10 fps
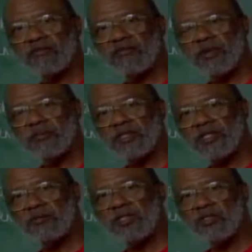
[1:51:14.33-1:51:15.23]
from the
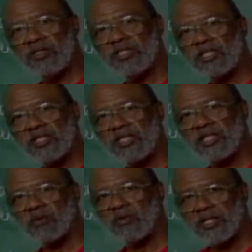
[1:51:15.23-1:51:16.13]
communities that
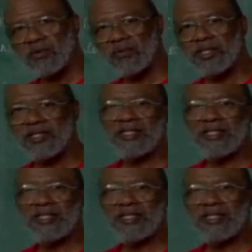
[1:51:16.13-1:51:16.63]
they're working with.